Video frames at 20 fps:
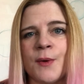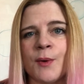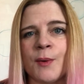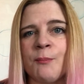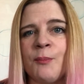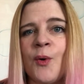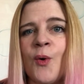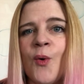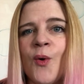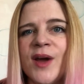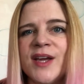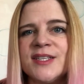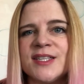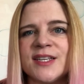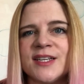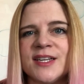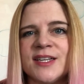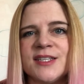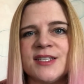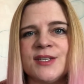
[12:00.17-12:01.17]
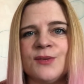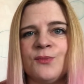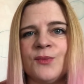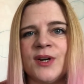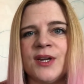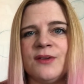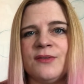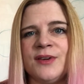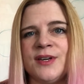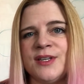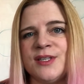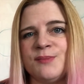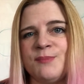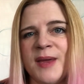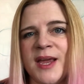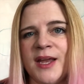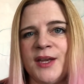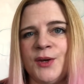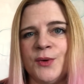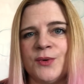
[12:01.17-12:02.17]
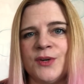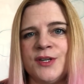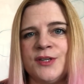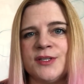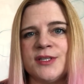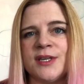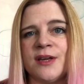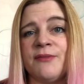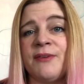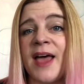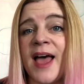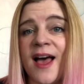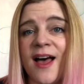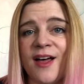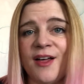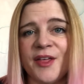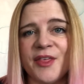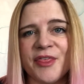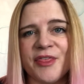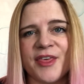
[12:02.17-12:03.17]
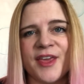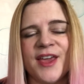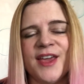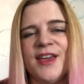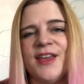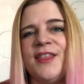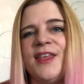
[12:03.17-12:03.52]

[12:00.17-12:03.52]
that they were poisonous in one of his manuals of health